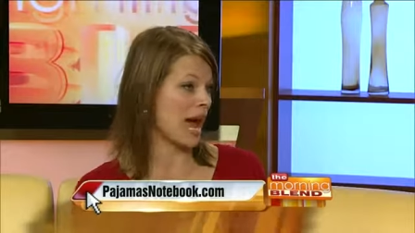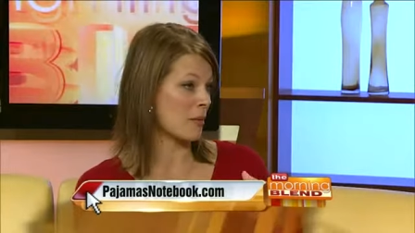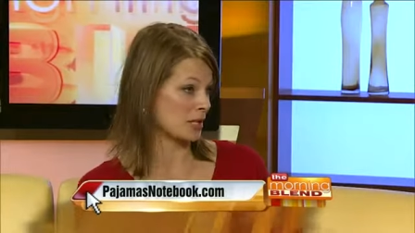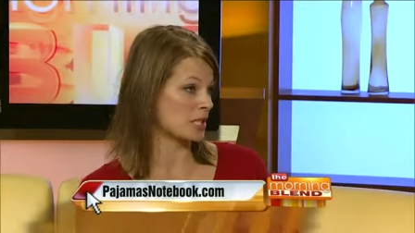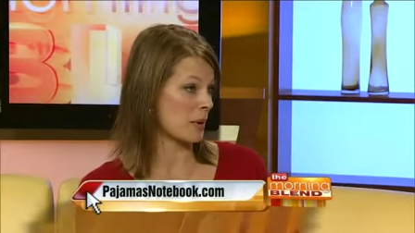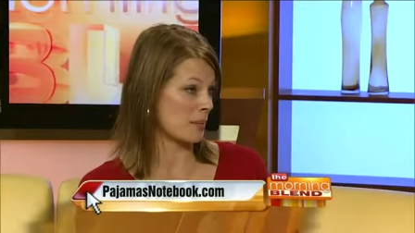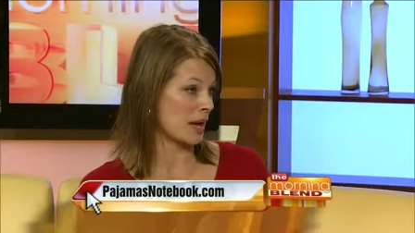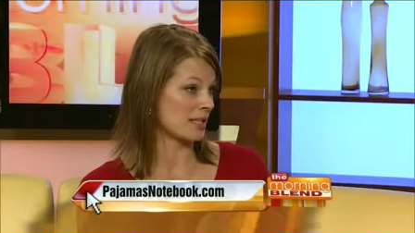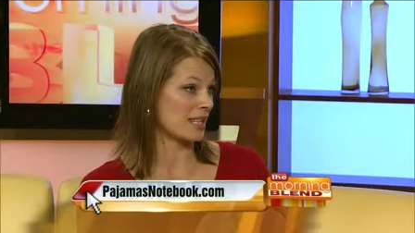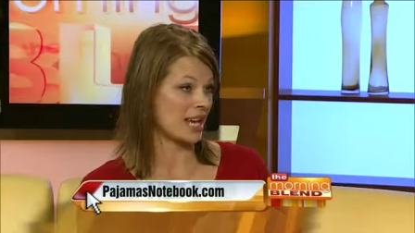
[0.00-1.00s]
I want to spend
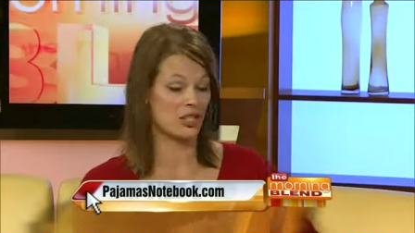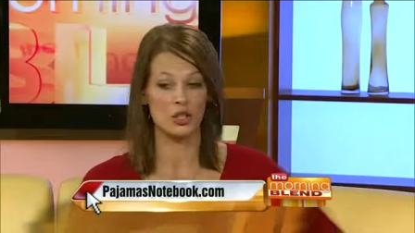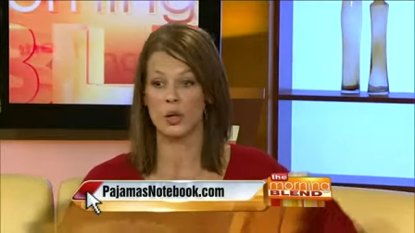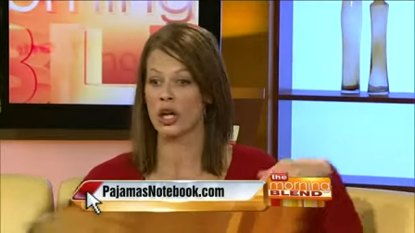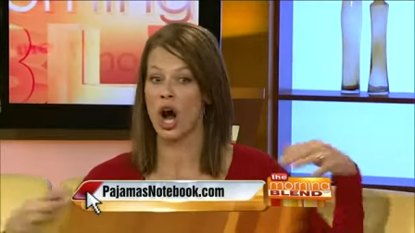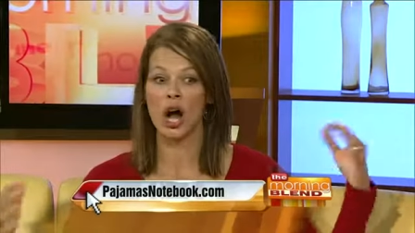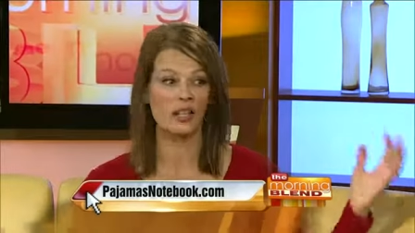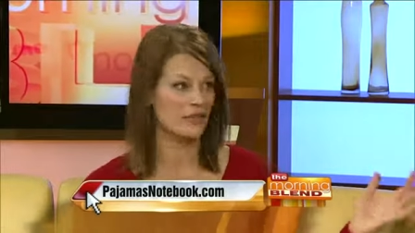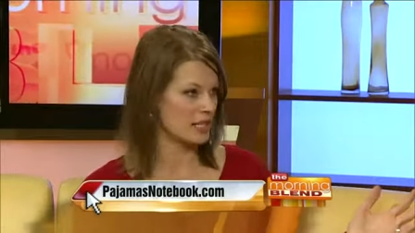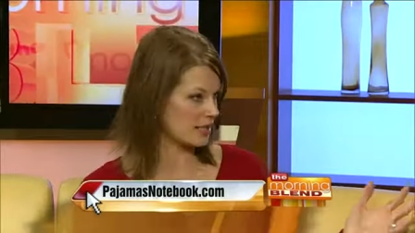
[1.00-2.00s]
my day doing
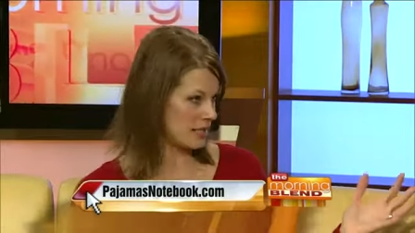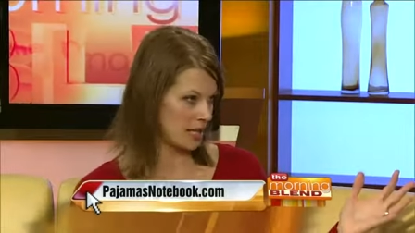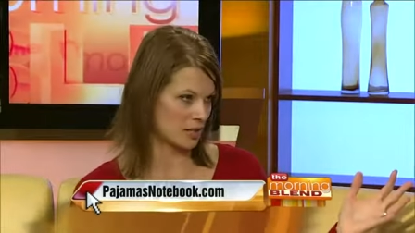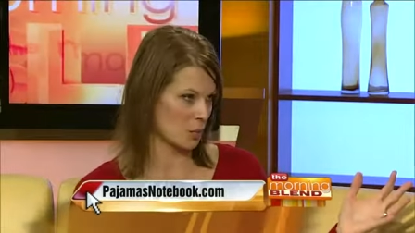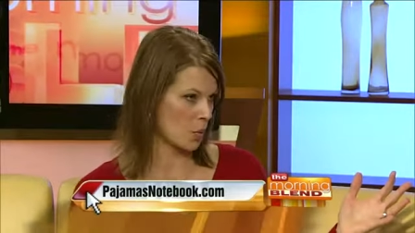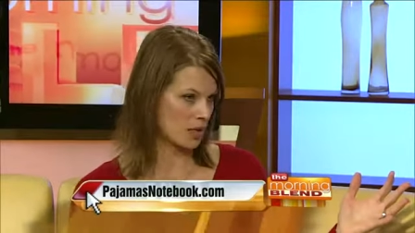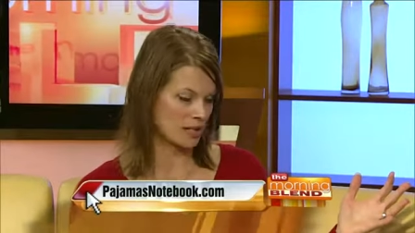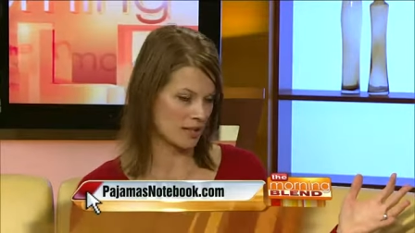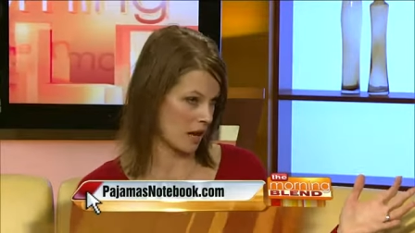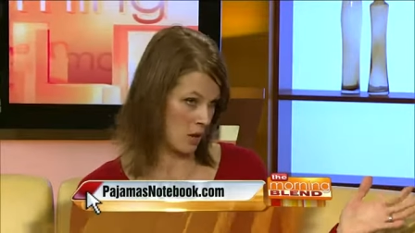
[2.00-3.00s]
all of these things in
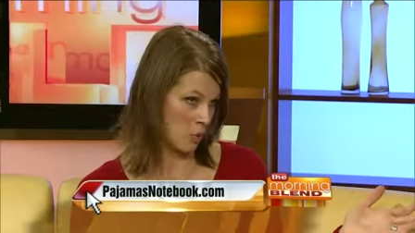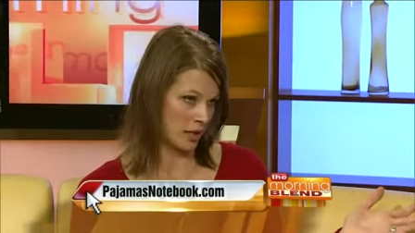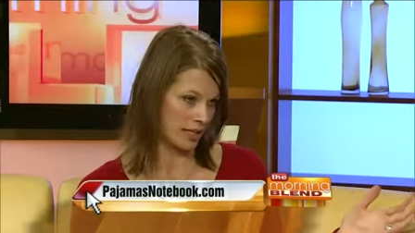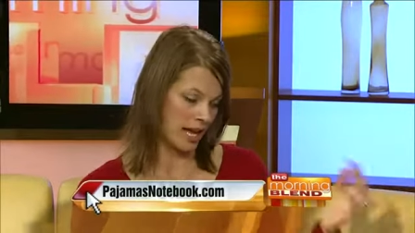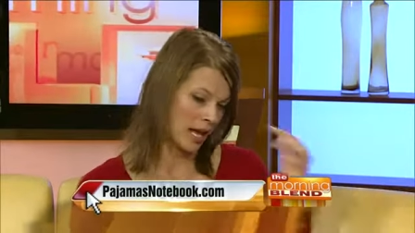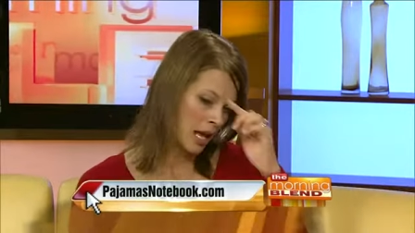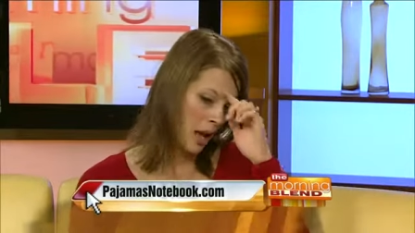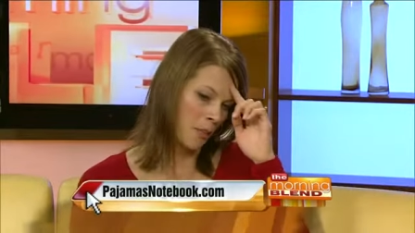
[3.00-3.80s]
one in one day.